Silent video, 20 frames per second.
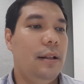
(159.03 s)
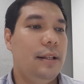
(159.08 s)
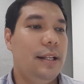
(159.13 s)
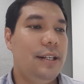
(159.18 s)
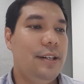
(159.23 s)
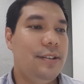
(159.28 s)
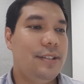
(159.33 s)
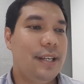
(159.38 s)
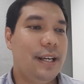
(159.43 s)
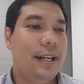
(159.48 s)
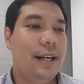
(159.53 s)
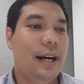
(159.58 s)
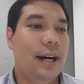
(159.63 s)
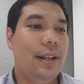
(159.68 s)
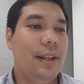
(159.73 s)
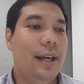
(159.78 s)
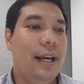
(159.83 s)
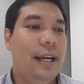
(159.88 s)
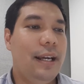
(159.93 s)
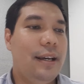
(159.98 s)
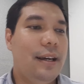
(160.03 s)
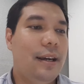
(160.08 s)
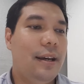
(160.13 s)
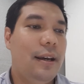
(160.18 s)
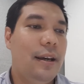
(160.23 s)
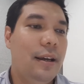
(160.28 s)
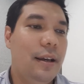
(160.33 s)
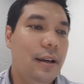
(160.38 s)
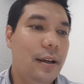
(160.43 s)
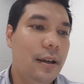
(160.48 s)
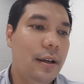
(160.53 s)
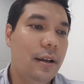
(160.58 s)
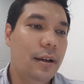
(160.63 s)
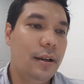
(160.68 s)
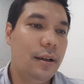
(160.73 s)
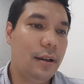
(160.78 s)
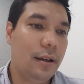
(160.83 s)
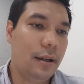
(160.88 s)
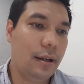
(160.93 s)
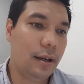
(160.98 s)
Then you said, I like
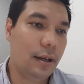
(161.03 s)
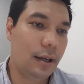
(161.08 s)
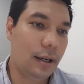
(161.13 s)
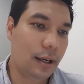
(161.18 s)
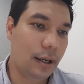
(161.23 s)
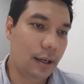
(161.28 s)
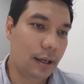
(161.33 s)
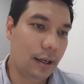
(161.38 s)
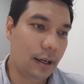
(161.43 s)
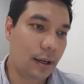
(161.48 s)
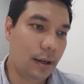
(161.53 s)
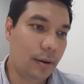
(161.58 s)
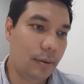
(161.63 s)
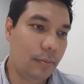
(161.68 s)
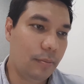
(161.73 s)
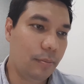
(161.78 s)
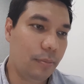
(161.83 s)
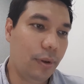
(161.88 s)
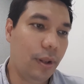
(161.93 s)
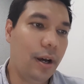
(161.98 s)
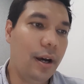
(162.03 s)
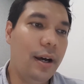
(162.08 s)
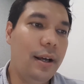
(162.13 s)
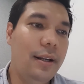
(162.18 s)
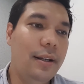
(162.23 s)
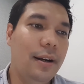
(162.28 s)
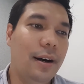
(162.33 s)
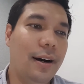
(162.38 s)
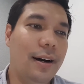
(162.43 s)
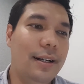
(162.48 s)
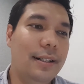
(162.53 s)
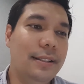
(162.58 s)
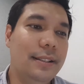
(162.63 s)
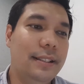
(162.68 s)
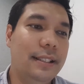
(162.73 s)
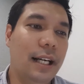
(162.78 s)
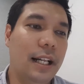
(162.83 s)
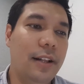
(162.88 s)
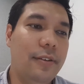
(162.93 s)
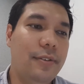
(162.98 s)
blood on
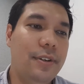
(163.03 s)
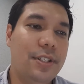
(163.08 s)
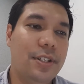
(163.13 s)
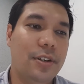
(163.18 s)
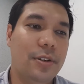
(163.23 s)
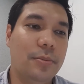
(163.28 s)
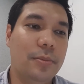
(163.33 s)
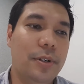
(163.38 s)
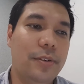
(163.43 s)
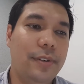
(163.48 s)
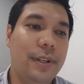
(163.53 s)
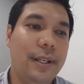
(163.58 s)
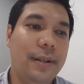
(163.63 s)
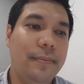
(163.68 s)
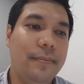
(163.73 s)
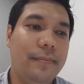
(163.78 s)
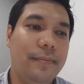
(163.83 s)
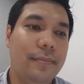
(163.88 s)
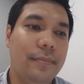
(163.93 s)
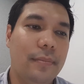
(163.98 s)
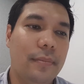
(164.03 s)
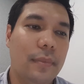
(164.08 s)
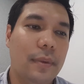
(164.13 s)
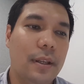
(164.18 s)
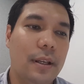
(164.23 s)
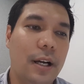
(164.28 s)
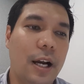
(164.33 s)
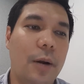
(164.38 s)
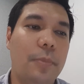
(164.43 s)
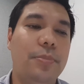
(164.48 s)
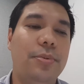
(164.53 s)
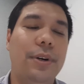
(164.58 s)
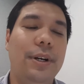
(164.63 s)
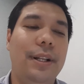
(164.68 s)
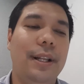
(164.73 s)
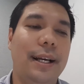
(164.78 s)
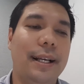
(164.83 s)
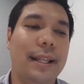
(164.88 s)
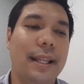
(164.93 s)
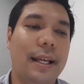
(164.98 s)
television or movie. I
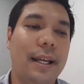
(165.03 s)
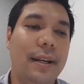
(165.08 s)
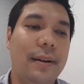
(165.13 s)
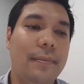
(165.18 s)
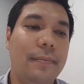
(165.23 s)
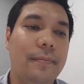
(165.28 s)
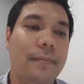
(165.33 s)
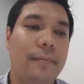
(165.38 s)
pre-like that.